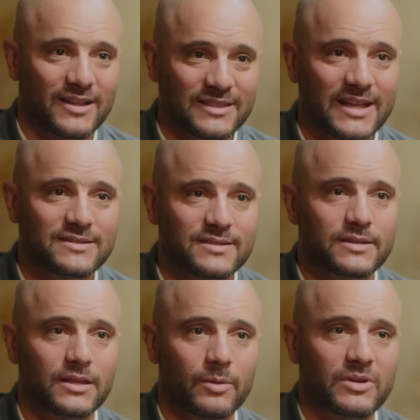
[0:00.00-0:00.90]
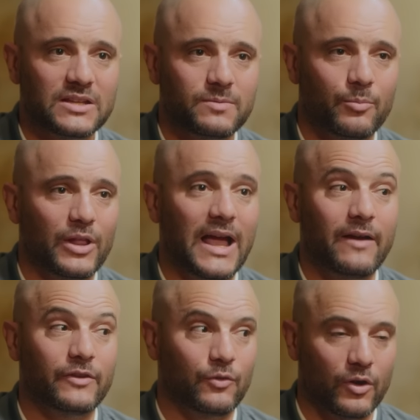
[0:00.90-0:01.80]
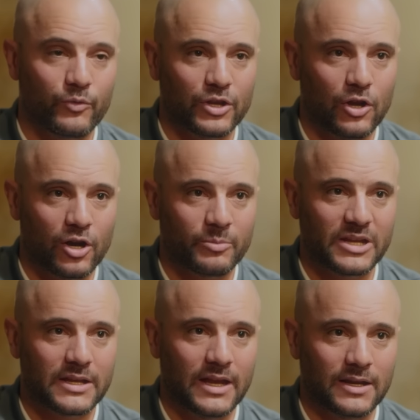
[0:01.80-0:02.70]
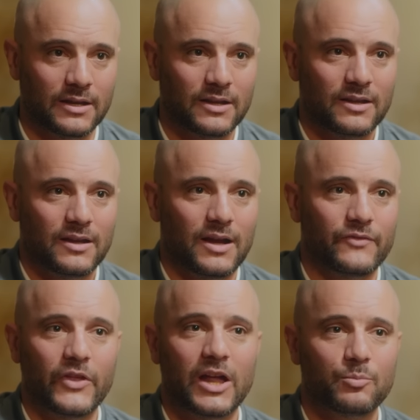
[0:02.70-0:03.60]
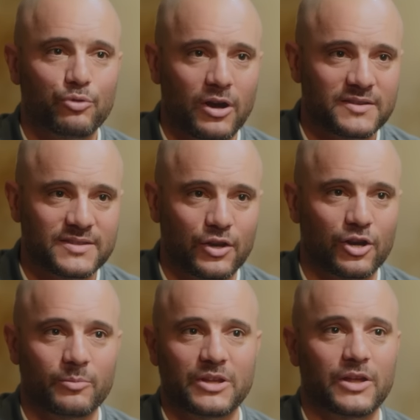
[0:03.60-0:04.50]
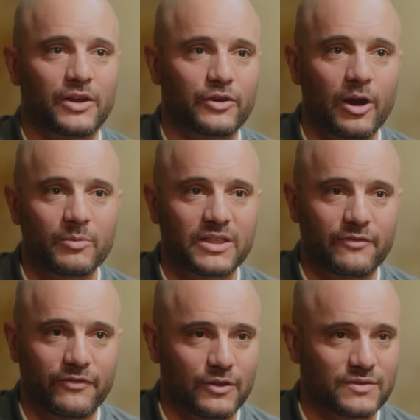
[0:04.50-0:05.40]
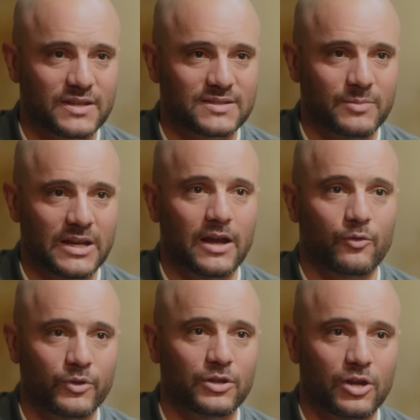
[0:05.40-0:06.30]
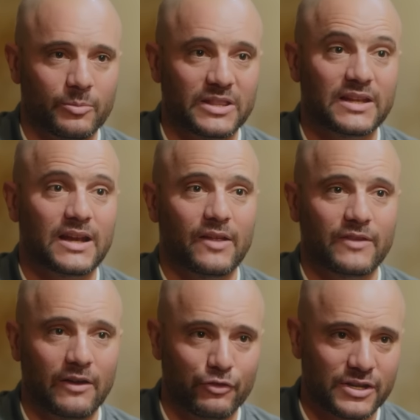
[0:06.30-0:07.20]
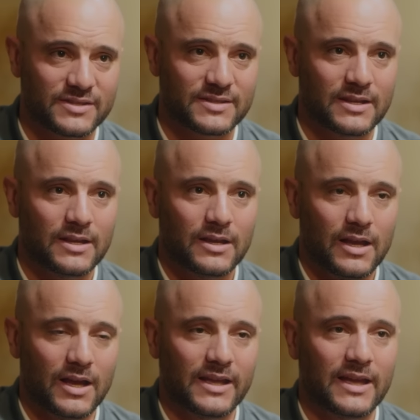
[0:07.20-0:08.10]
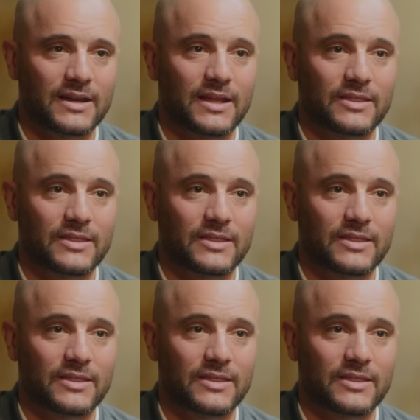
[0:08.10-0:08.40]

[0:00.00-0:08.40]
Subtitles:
Let's see the Lebanese people have a real army again. Not a proxy army, not an army that fears Hezbollah, a real army. Let it have governance again.